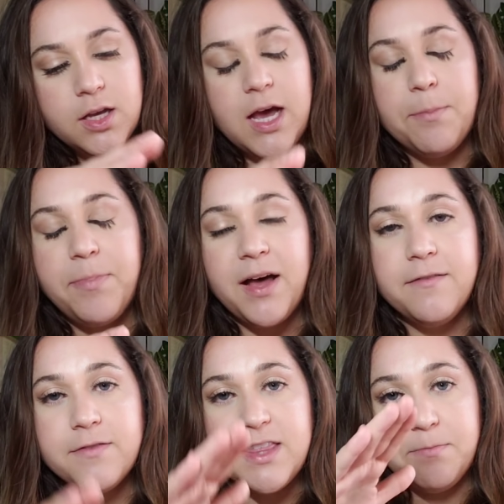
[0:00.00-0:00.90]

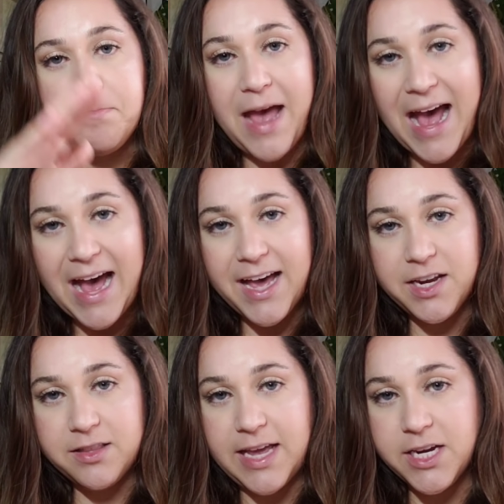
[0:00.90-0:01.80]
above the
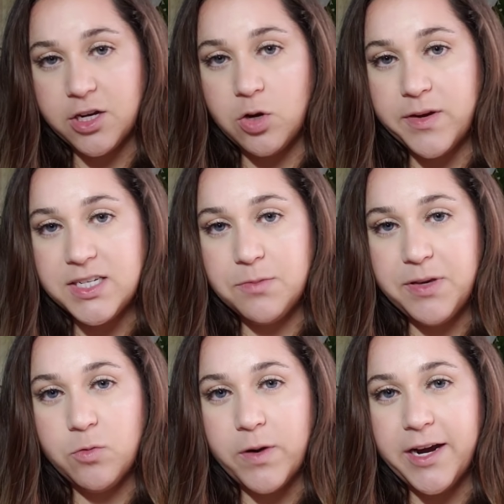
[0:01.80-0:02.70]
pad that you're going to
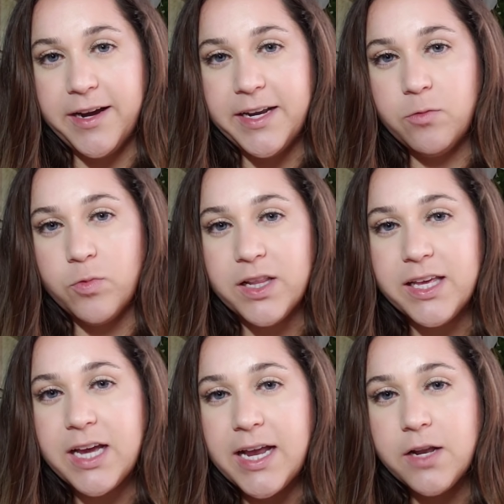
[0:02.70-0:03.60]
be wearing, it
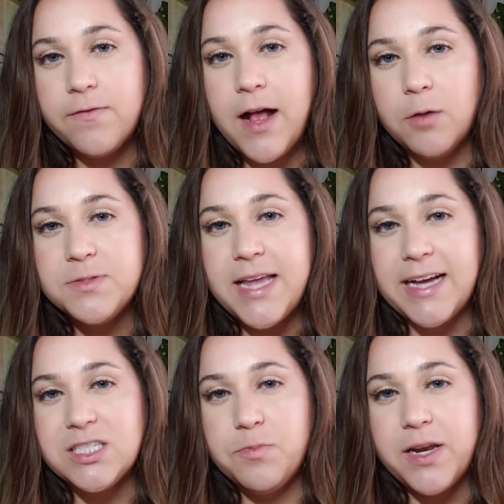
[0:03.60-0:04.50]
really kind of helps
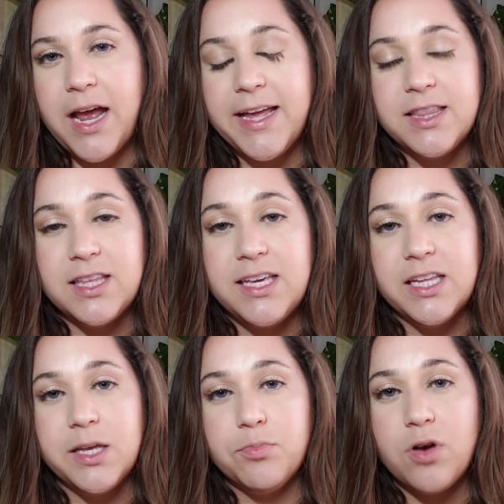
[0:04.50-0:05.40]
expedite the
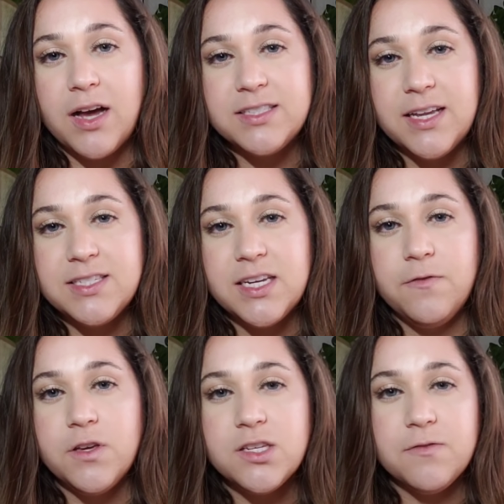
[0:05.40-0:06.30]
healing process. And
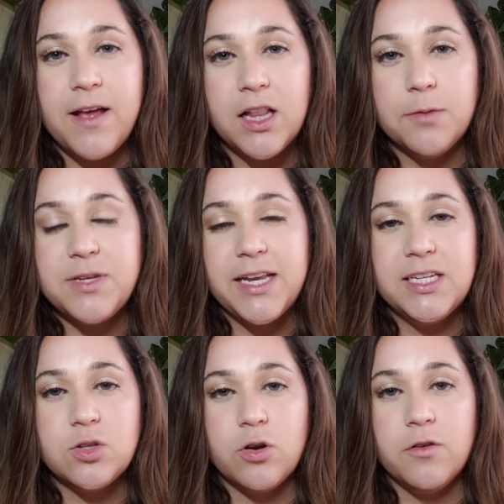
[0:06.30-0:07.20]
if you developed
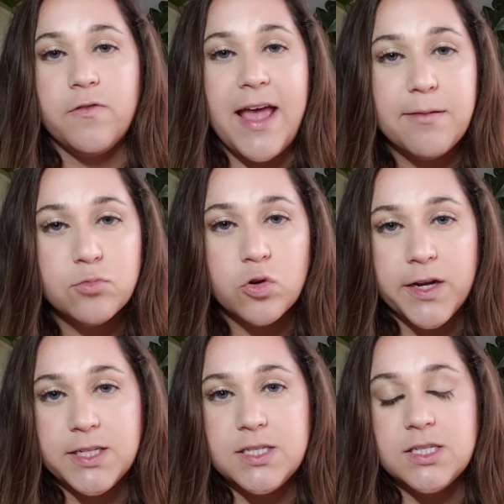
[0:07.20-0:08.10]
any sort of
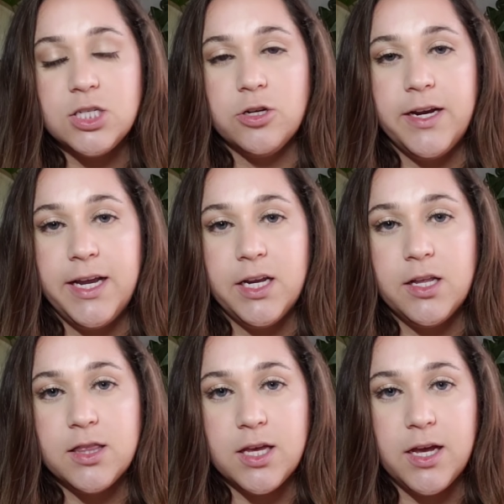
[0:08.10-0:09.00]
hemorrhoids during
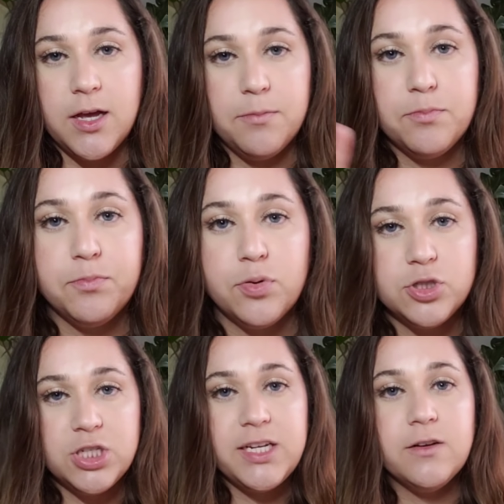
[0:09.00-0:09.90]
the
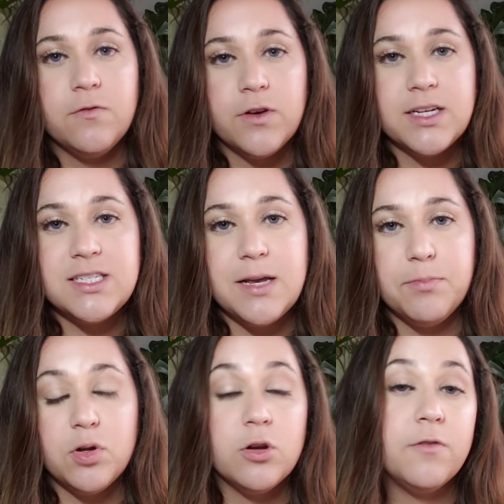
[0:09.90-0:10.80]
pushing, for
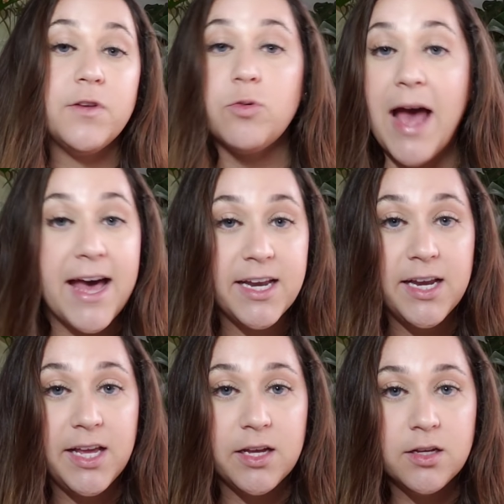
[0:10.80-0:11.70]
example, or if you had
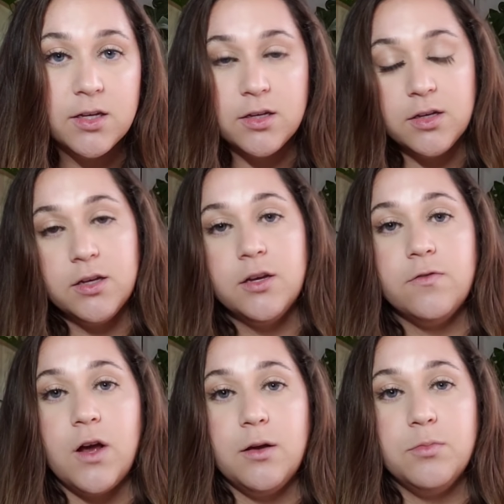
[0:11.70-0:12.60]
any
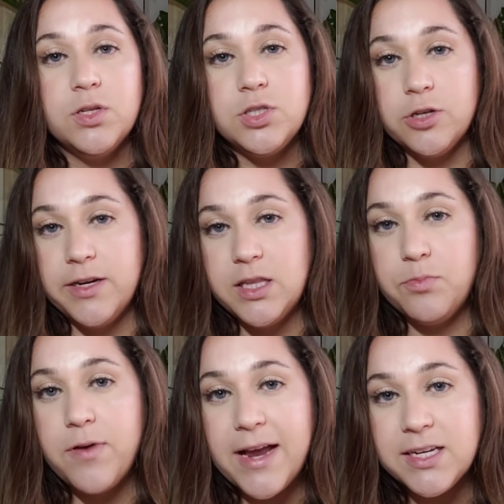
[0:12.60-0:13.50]
from during the
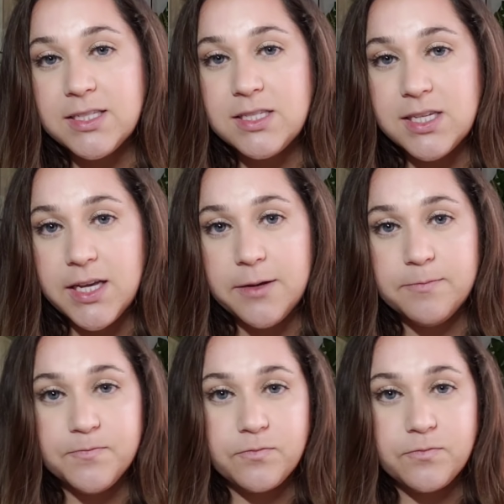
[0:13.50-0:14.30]
pregnancy,